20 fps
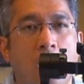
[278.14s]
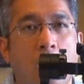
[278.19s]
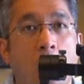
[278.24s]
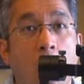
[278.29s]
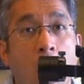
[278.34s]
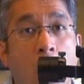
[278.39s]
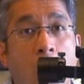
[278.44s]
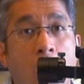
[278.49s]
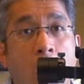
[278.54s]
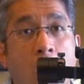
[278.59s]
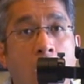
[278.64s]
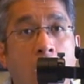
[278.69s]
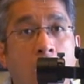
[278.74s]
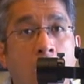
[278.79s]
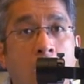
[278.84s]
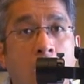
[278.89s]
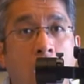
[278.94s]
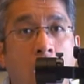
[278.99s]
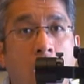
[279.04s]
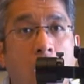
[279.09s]

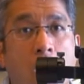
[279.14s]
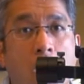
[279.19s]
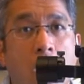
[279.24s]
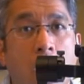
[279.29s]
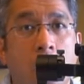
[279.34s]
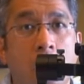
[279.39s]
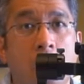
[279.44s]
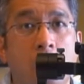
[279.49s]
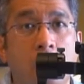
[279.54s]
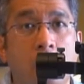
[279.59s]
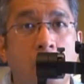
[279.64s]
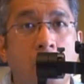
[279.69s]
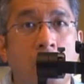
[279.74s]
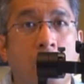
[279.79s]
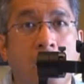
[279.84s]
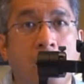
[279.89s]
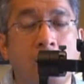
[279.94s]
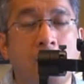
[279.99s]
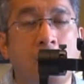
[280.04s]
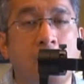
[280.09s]
or use
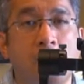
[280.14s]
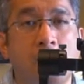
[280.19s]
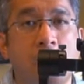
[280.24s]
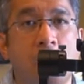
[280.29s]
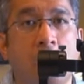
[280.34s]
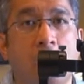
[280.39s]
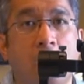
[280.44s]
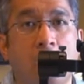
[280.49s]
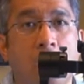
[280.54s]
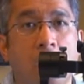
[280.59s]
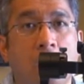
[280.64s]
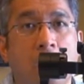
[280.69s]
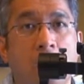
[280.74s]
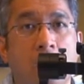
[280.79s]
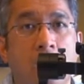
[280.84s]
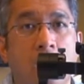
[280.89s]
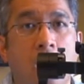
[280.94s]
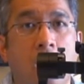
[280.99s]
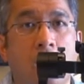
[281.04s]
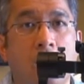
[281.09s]
lenses that are
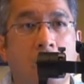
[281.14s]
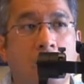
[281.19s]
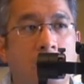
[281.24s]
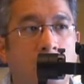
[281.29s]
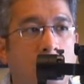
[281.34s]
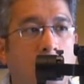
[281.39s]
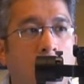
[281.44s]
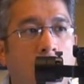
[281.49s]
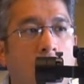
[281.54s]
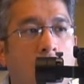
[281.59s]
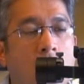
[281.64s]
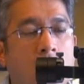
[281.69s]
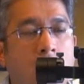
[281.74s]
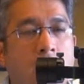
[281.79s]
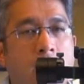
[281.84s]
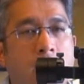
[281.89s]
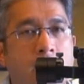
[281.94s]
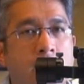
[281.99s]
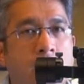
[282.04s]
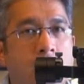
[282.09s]
not long
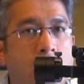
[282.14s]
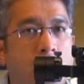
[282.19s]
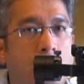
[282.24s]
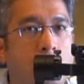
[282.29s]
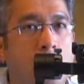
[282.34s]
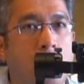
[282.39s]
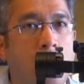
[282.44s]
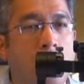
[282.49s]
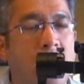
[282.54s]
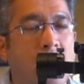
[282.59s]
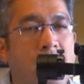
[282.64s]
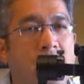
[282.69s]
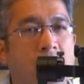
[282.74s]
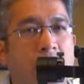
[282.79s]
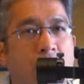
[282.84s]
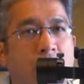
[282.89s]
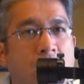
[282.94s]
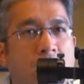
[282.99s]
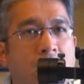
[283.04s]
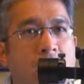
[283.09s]
lenses, but
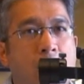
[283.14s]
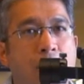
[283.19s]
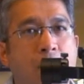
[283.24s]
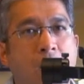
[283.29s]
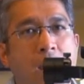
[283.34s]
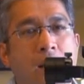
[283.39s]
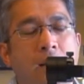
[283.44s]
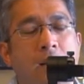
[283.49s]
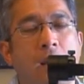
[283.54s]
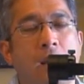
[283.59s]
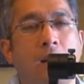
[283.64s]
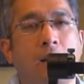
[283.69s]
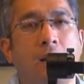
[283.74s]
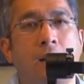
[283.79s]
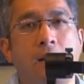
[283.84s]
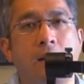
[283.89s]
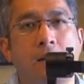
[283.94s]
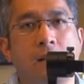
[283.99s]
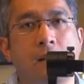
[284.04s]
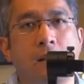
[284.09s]
like, let's say, pancake
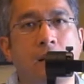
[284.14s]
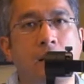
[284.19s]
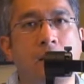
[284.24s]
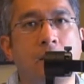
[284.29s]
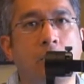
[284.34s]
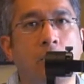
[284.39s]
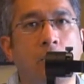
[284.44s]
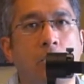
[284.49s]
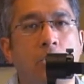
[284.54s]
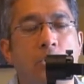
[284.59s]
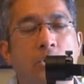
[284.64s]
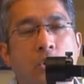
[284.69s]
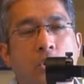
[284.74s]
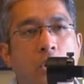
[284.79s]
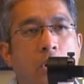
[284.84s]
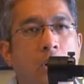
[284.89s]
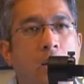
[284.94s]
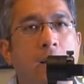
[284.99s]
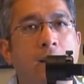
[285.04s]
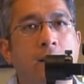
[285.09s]
lenses or
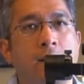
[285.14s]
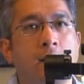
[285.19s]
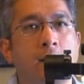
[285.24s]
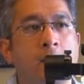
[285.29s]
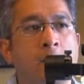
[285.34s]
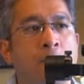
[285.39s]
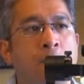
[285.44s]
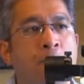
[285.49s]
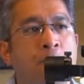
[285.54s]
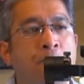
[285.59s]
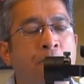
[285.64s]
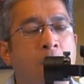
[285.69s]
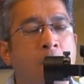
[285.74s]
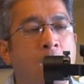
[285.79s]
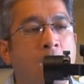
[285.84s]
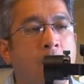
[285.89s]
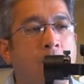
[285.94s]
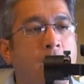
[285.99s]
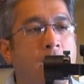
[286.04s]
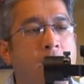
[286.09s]
short lenses.
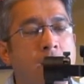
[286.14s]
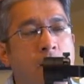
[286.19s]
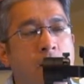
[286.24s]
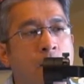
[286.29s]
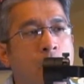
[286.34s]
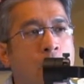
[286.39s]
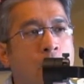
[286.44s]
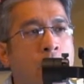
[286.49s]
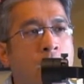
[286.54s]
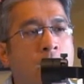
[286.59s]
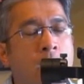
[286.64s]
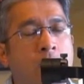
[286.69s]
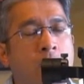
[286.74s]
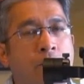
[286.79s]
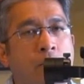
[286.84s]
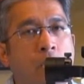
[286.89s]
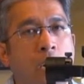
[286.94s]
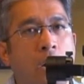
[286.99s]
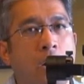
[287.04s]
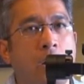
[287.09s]
Because the moment you
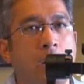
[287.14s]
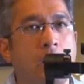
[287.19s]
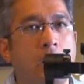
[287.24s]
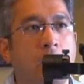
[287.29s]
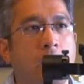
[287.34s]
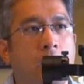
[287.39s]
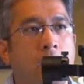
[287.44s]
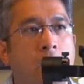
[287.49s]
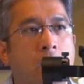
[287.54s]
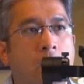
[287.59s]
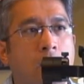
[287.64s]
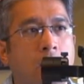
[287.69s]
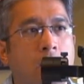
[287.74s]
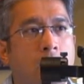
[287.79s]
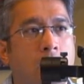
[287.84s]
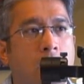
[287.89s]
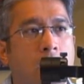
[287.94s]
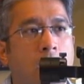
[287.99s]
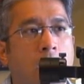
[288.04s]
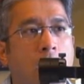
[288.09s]
put your
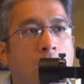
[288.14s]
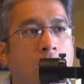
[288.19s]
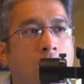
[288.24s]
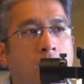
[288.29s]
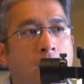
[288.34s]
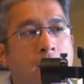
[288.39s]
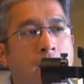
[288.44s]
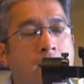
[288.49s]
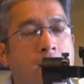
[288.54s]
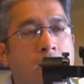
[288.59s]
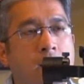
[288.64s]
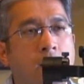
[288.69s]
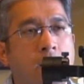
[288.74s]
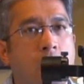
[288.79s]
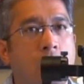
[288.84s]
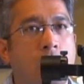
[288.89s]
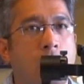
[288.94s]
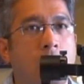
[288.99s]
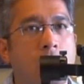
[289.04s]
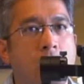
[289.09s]
long lens
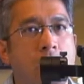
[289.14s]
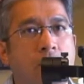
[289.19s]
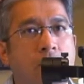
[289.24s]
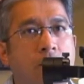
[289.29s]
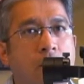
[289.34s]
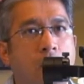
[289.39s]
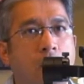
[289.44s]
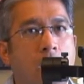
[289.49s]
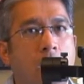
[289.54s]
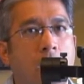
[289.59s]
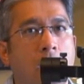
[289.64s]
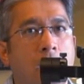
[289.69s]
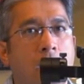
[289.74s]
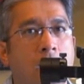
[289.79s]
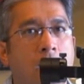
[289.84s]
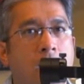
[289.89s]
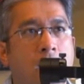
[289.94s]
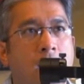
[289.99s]
towards the front,